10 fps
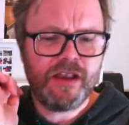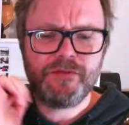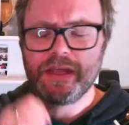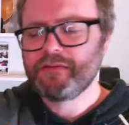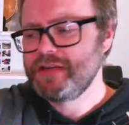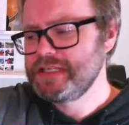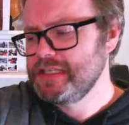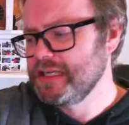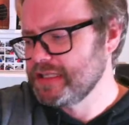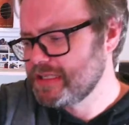I love that
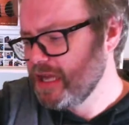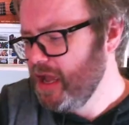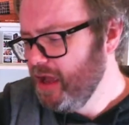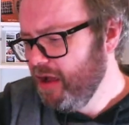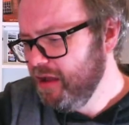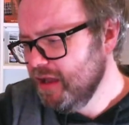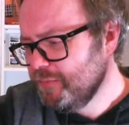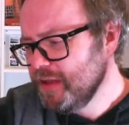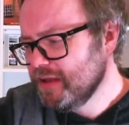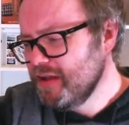grittiness. I
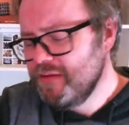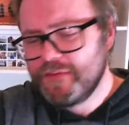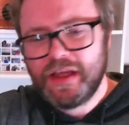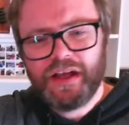love the kind of